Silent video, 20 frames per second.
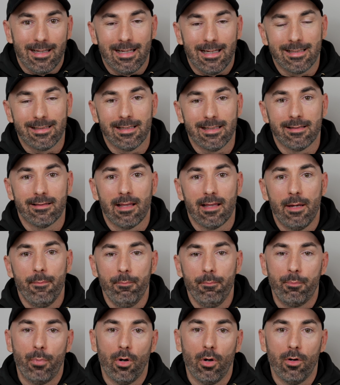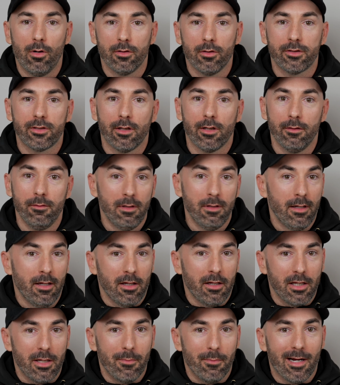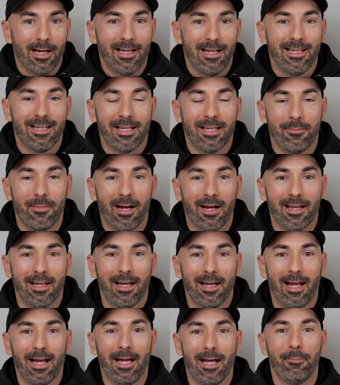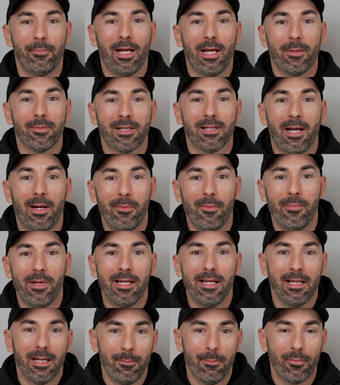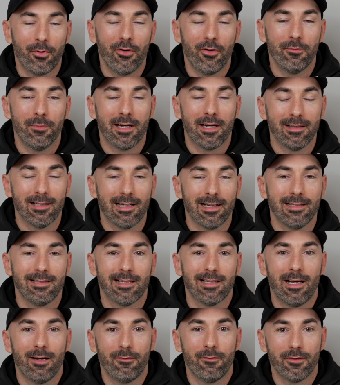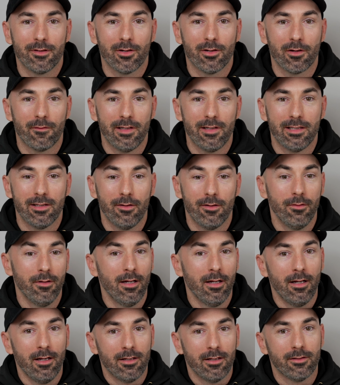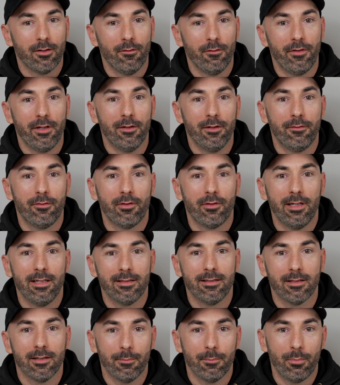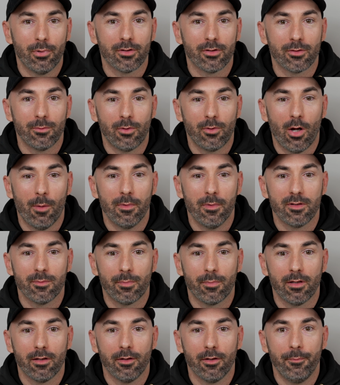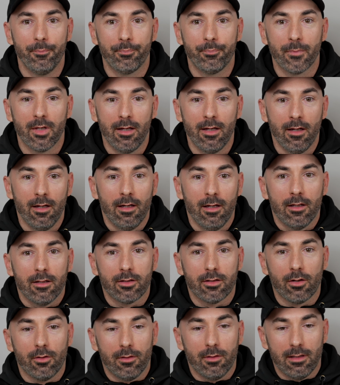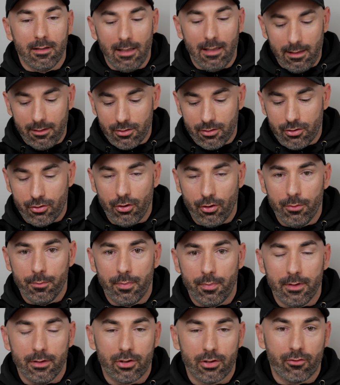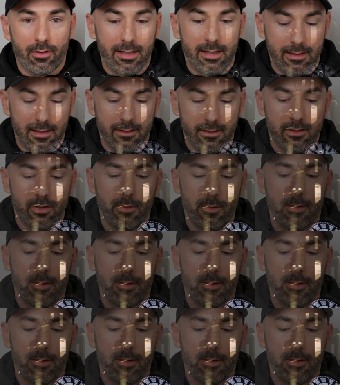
assist them, but also you might be able to help me improve my nighttime photography too. So feel free to put some comments below. So let's jump straight into